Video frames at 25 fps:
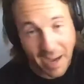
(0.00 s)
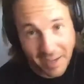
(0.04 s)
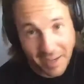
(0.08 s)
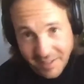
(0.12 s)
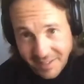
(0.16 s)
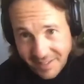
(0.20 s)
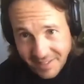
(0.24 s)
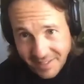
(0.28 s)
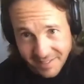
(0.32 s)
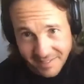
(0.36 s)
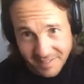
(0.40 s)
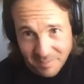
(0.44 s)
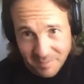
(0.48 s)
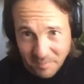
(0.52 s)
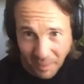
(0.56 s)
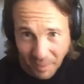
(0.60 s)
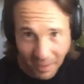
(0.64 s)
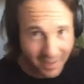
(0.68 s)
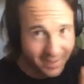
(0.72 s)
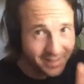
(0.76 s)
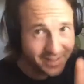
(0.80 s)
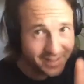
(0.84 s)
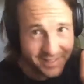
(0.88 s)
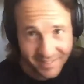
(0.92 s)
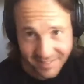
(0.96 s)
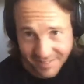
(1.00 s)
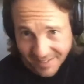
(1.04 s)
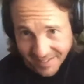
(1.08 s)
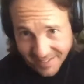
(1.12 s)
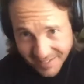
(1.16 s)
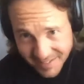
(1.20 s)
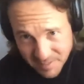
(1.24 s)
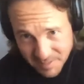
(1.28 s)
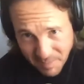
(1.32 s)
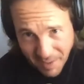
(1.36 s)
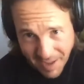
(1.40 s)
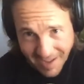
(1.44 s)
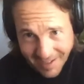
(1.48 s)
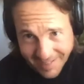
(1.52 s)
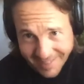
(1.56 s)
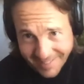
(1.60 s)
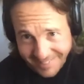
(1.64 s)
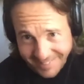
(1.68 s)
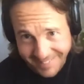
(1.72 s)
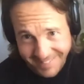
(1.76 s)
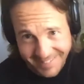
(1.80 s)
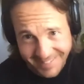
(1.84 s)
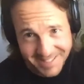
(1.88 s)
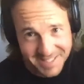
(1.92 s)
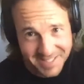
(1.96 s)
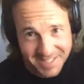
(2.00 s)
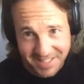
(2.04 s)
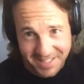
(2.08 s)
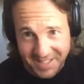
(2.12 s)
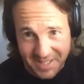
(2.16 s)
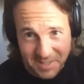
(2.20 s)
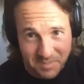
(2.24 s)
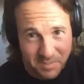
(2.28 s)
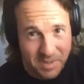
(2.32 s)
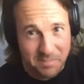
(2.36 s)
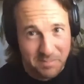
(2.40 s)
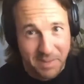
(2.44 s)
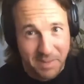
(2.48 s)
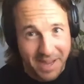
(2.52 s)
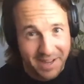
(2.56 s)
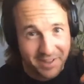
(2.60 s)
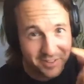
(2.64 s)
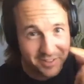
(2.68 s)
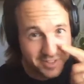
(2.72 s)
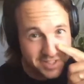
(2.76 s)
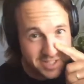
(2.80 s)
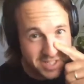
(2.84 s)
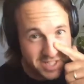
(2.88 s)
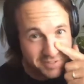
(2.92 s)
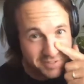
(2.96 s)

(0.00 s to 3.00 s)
but, but he's back. He's he's been back on